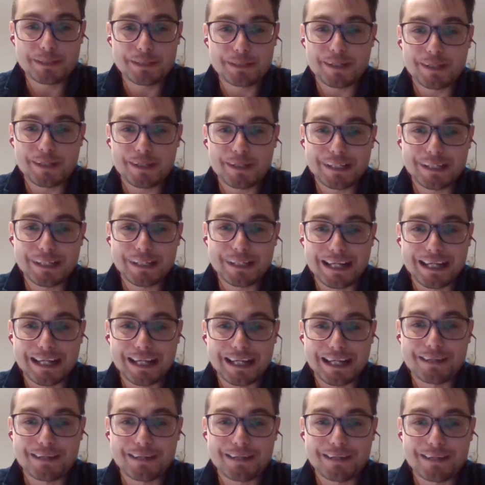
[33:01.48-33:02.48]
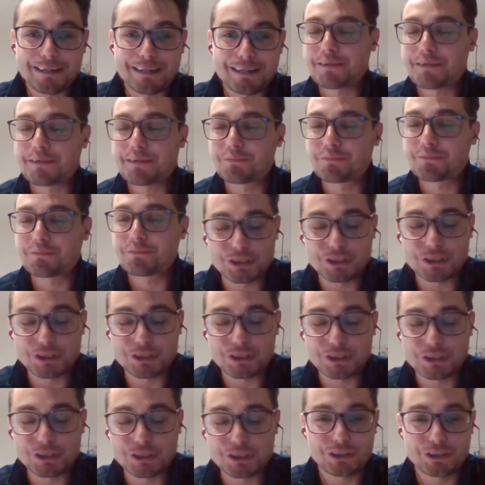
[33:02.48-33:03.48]
these many, many hours with
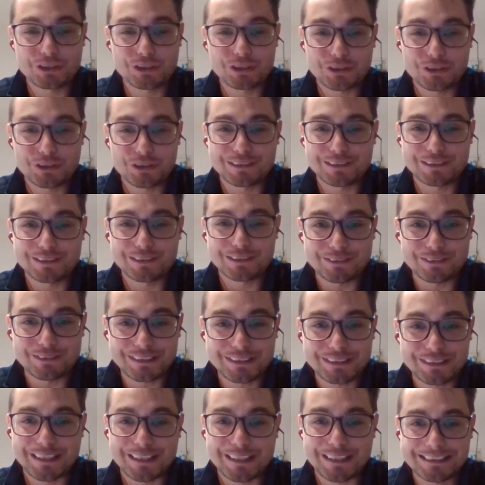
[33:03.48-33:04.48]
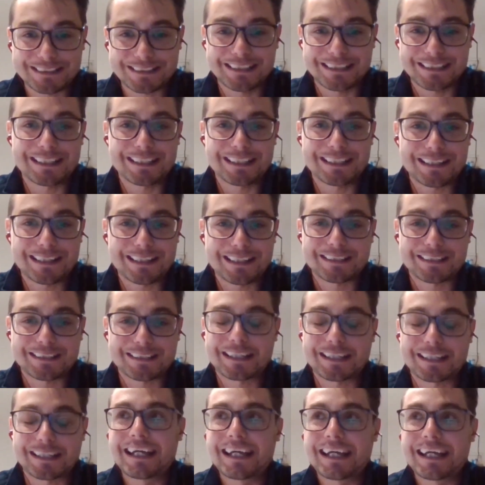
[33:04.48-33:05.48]
this one student on St. Augustine. And I
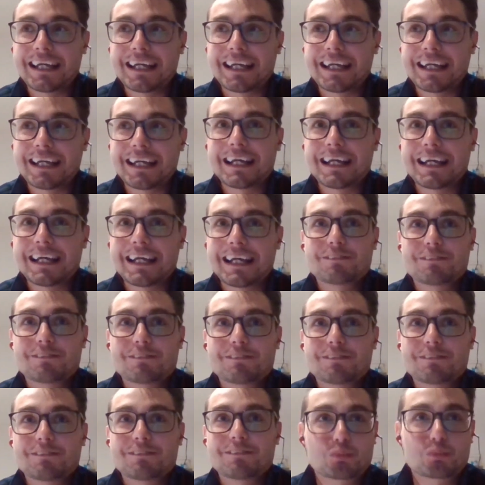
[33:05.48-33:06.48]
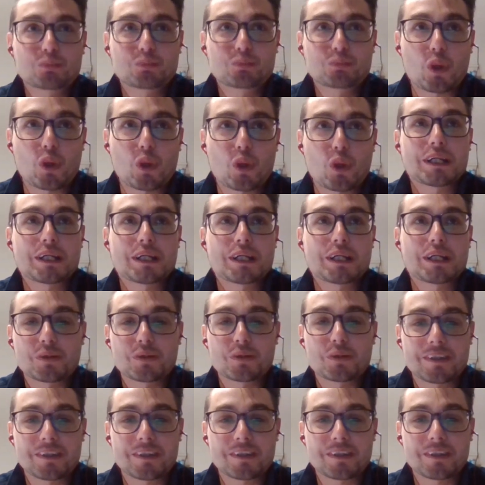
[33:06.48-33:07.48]
was like, what can I
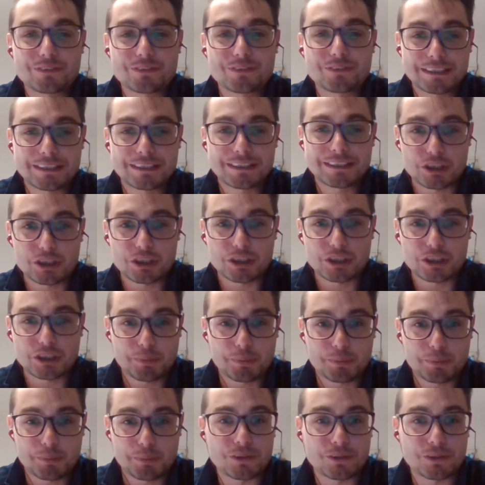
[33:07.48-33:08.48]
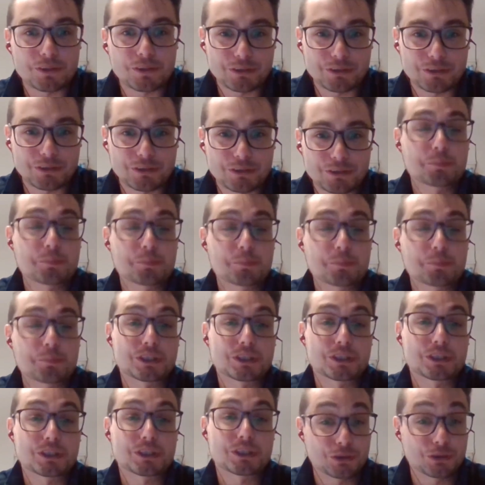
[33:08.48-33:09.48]
do with this research beyond, helping a
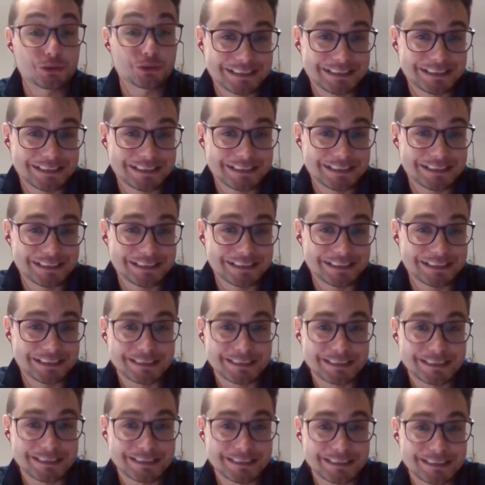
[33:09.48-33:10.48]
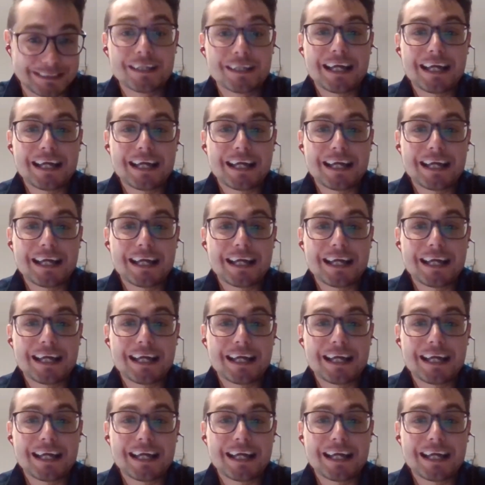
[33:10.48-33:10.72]
student who did pass their exam?